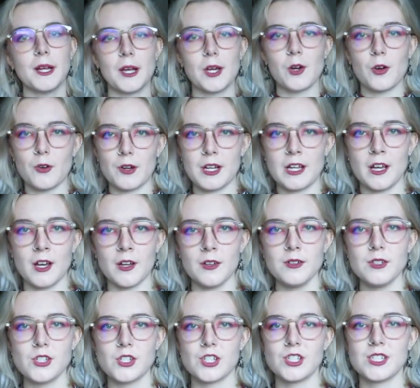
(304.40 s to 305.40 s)
that I already
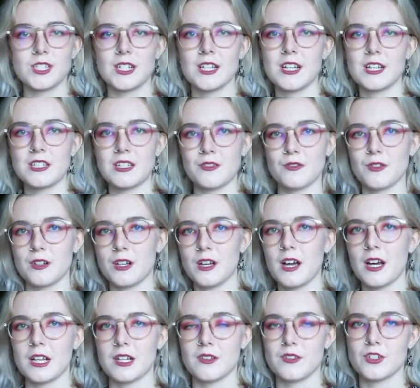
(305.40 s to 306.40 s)
own, just in a
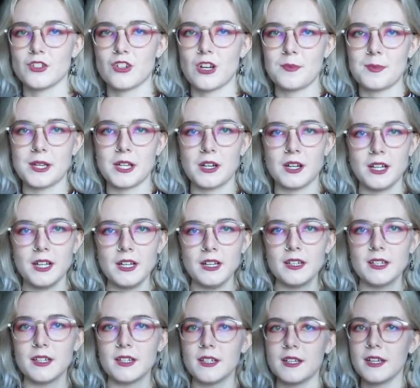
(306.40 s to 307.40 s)
different kind of stripy color.
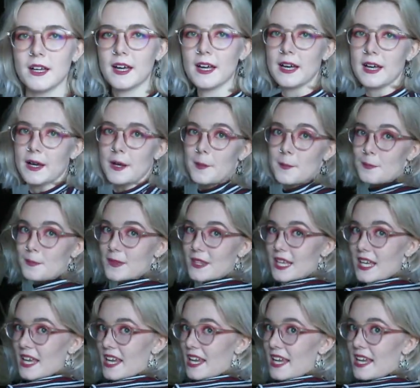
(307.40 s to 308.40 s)

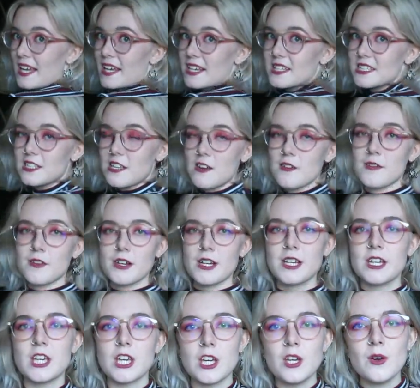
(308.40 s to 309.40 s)
It's
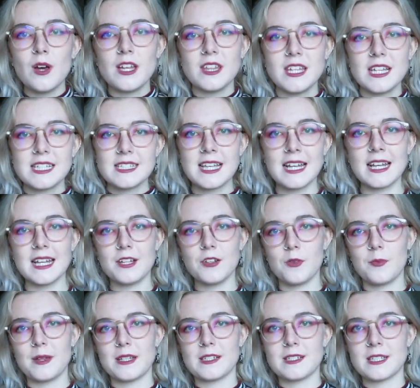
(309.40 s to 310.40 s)
very cute. I think it's a
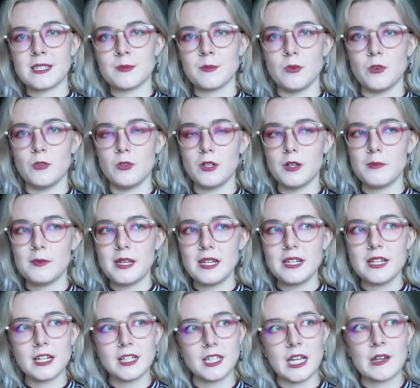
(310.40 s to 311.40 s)
little bit small on me
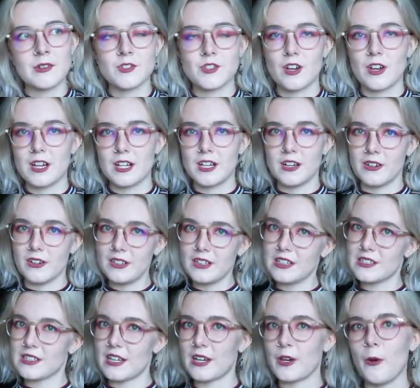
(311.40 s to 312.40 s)
now that I've tried it
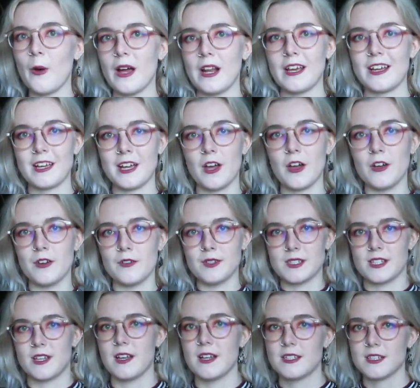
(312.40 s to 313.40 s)
on, because I quite like
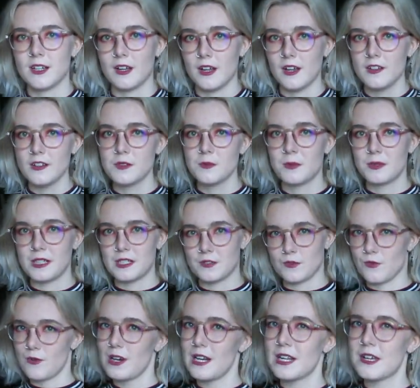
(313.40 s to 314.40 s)
oversized clothes, but
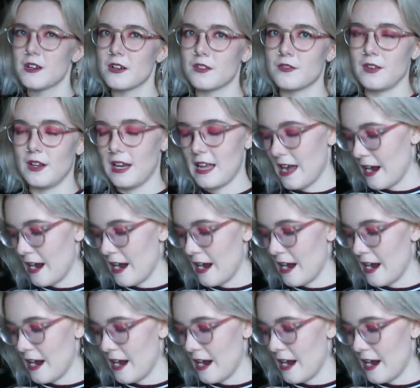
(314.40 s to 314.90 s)
it's really good for